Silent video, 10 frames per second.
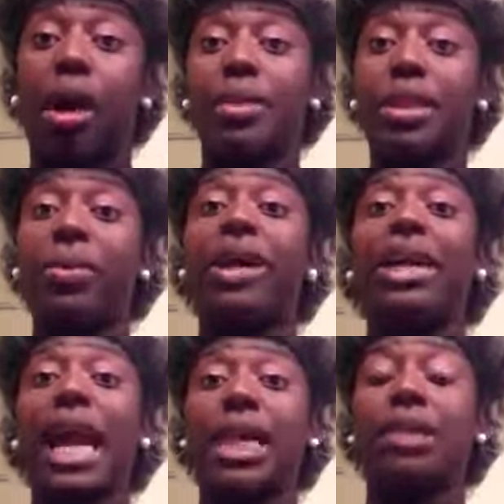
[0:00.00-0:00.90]
Someone
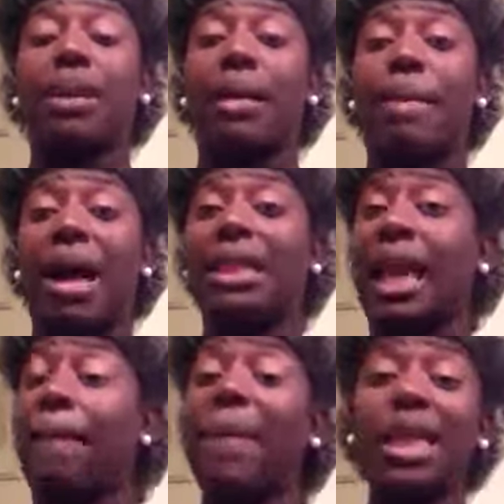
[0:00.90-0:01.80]
asked me about
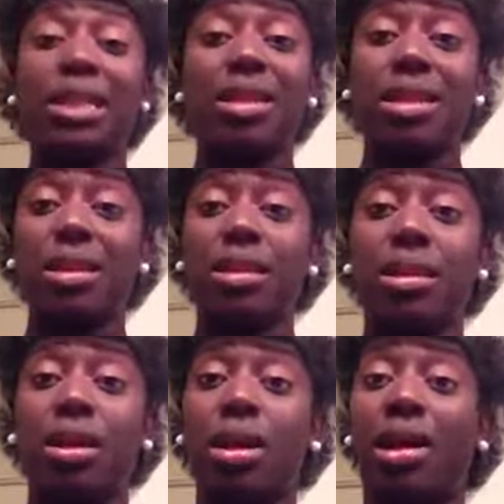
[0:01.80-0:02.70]
that. My
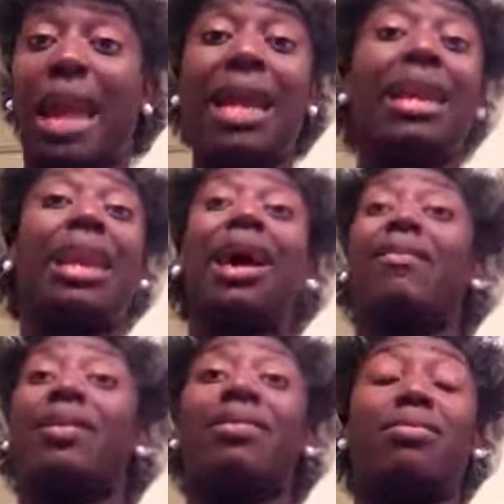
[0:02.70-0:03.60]
sisters, they
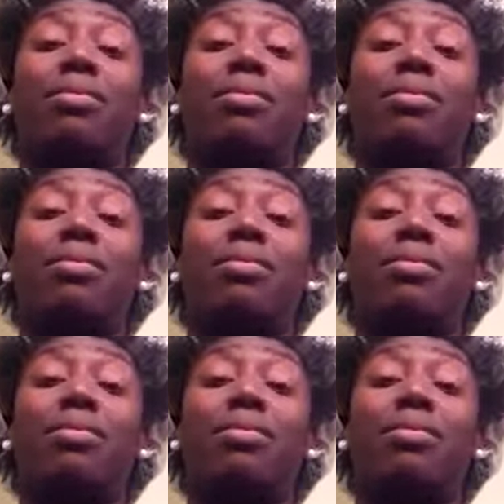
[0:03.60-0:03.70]
love it.